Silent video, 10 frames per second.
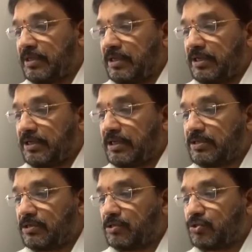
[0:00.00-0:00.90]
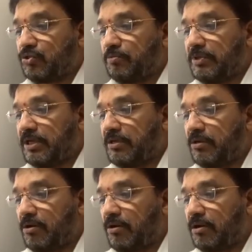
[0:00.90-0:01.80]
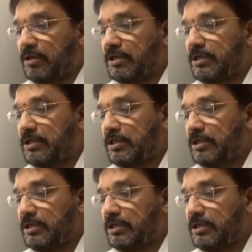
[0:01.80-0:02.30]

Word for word: it has also been ordered